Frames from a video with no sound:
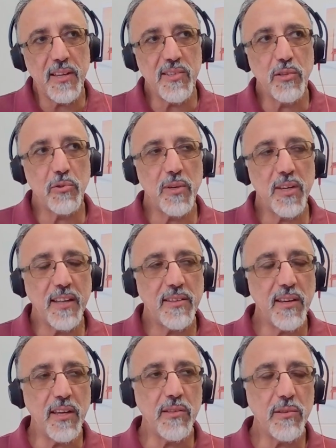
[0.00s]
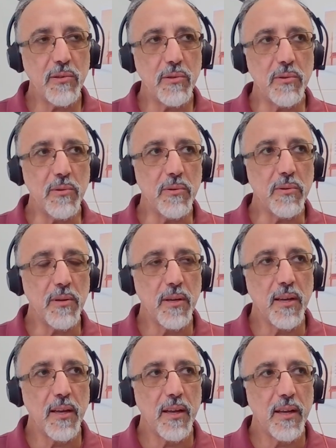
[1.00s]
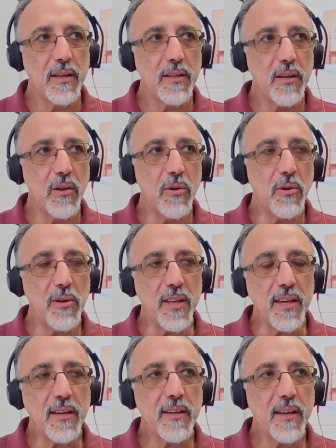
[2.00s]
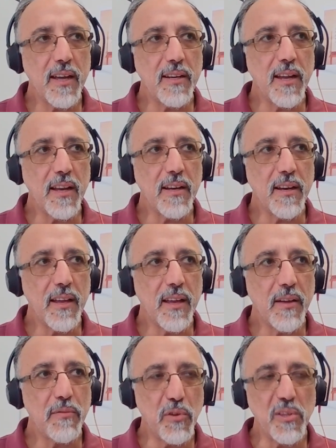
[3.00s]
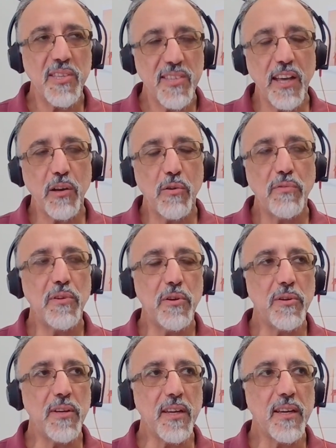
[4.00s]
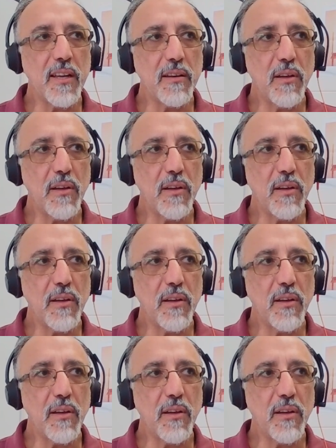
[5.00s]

easy to get into earning and for the sake of earning,